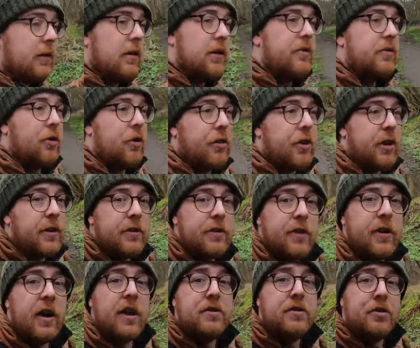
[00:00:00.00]

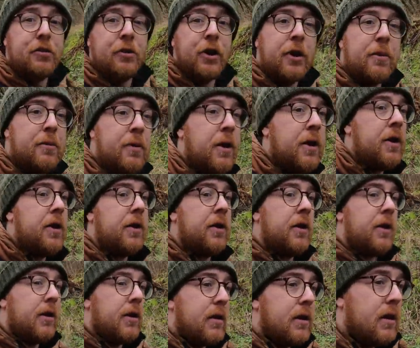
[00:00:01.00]
Glenrothes a new town.
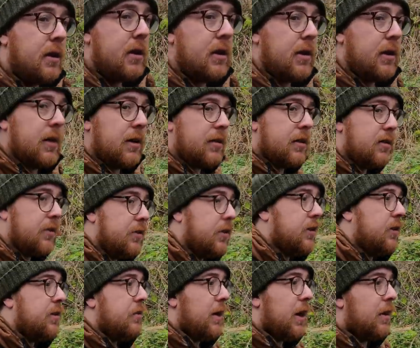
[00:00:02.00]
And thus
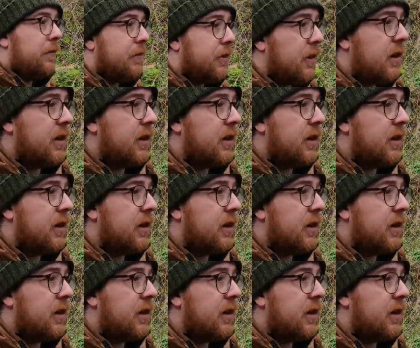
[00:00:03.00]
today we have